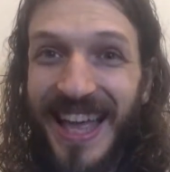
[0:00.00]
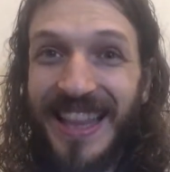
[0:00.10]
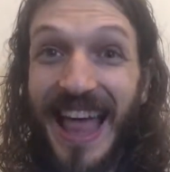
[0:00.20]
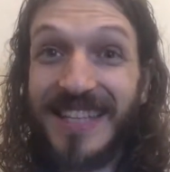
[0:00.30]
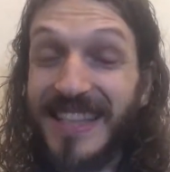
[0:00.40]

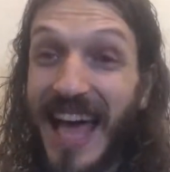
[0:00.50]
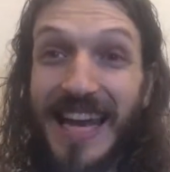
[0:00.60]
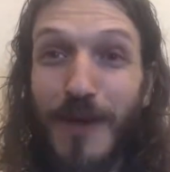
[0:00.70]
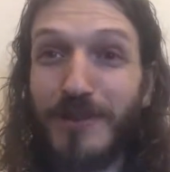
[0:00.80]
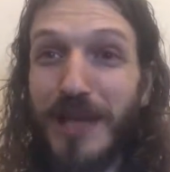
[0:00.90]
Last night
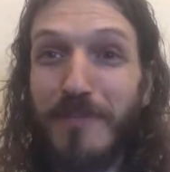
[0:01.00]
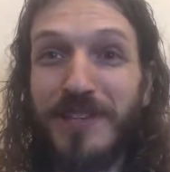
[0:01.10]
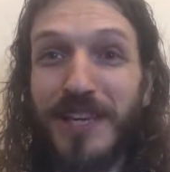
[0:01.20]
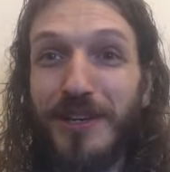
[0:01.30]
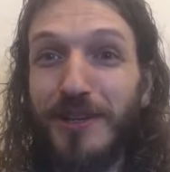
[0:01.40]
I was up
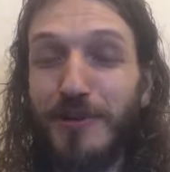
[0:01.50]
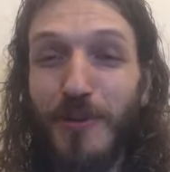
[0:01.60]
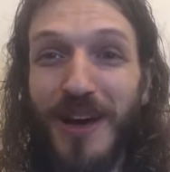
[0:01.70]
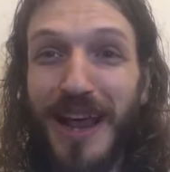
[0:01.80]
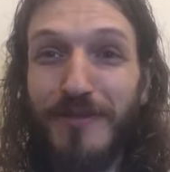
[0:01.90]
till
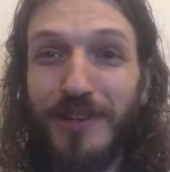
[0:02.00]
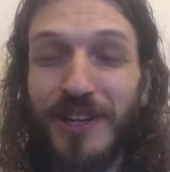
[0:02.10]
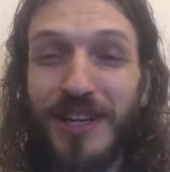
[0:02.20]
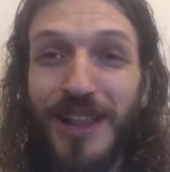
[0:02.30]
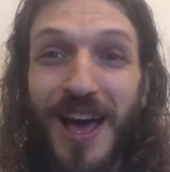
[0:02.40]
whatever
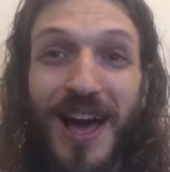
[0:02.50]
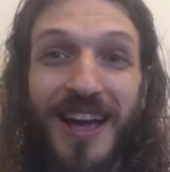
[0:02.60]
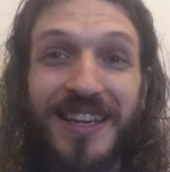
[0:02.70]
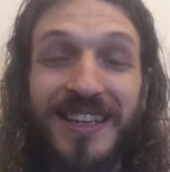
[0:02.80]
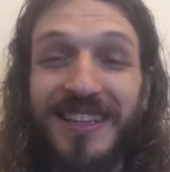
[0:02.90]

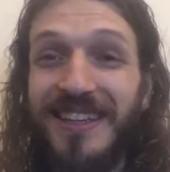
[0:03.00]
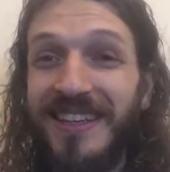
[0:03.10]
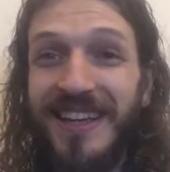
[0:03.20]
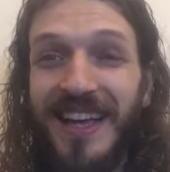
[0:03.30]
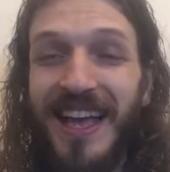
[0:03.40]
o'clock.
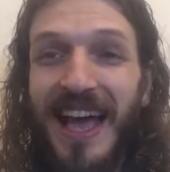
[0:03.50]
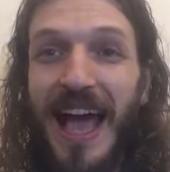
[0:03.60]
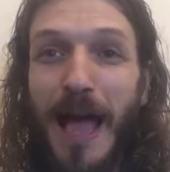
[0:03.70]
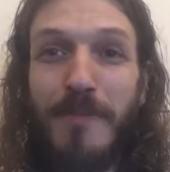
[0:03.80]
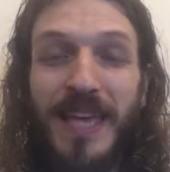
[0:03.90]

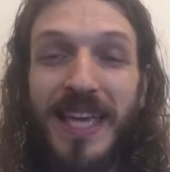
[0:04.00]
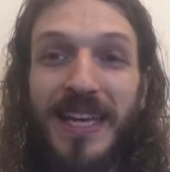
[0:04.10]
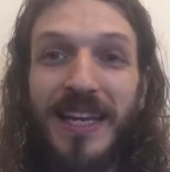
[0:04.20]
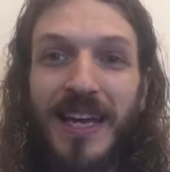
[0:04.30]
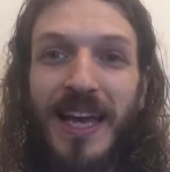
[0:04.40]
I
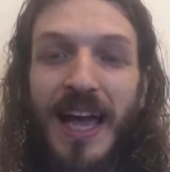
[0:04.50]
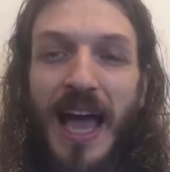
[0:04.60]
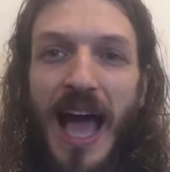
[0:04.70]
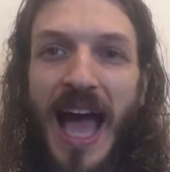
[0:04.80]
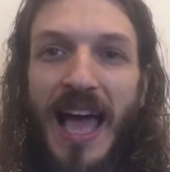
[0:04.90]
mean,
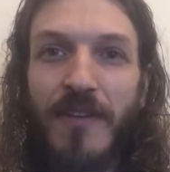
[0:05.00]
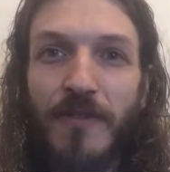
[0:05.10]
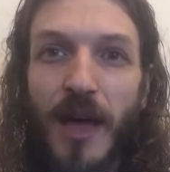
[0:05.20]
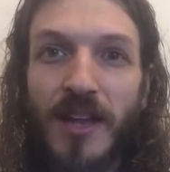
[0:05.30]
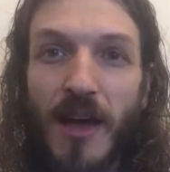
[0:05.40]
I
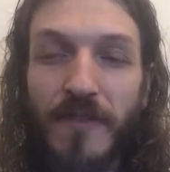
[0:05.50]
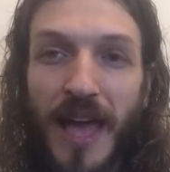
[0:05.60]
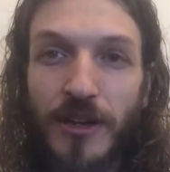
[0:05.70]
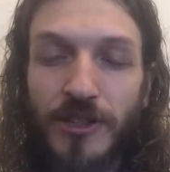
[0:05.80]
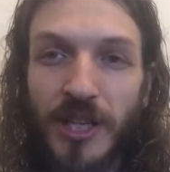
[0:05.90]
have enough
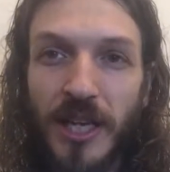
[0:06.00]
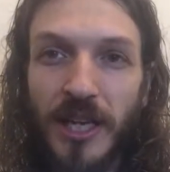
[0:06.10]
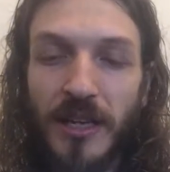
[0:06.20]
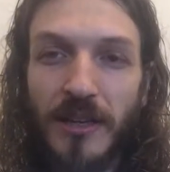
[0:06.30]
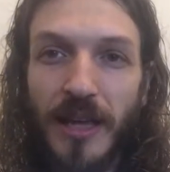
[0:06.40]

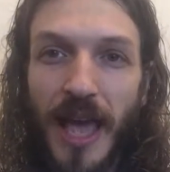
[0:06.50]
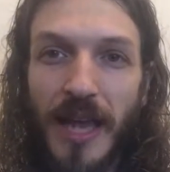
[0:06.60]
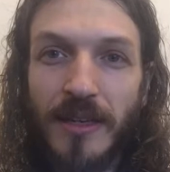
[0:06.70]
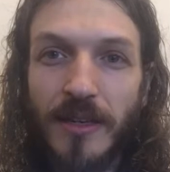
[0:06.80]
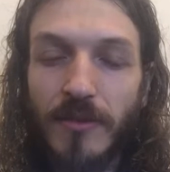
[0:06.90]
energy
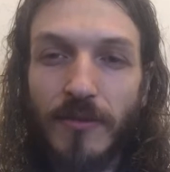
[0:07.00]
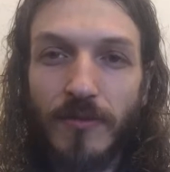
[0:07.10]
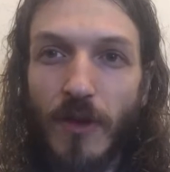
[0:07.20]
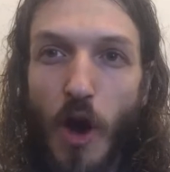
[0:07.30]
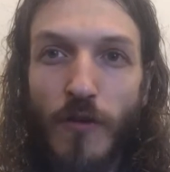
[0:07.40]
and
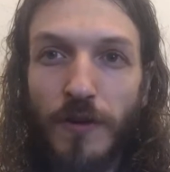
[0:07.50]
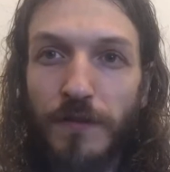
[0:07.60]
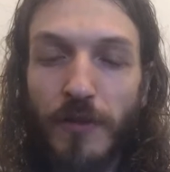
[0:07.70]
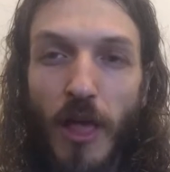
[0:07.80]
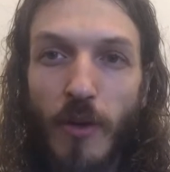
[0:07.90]

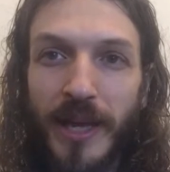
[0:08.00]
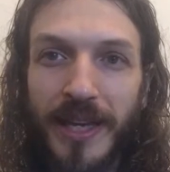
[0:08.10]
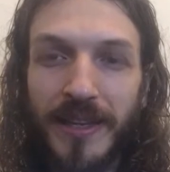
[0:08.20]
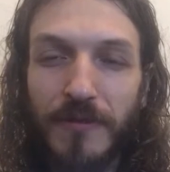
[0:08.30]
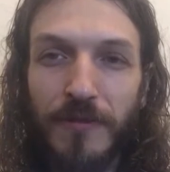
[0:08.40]

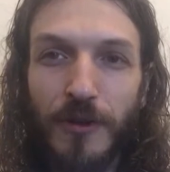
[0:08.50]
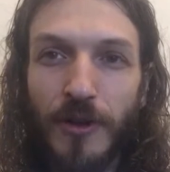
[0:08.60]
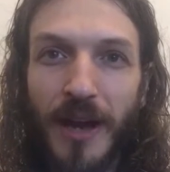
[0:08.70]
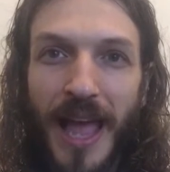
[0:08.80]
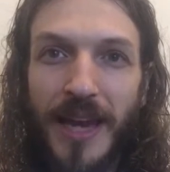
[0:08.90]
overflowing
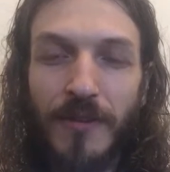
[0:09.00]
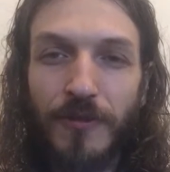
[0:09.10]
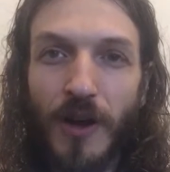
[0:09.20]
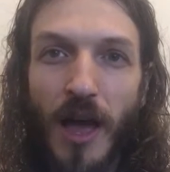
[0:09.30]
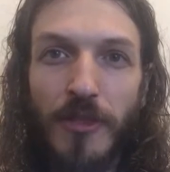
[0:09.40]
for
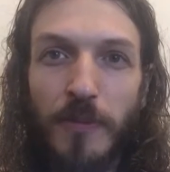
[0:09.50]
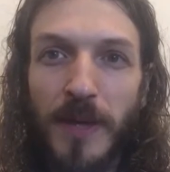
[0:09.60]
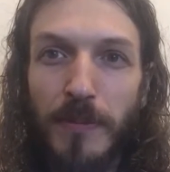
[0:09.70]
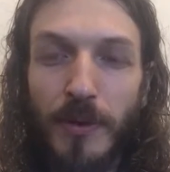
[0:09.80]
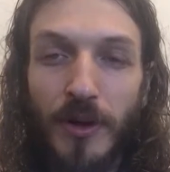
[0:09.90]
other
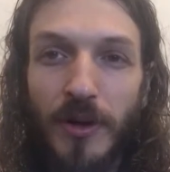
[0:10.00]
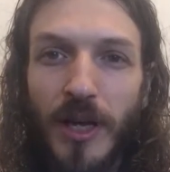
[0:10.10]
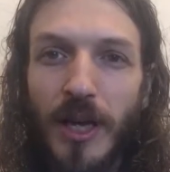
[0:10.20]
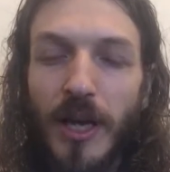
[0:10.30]
people.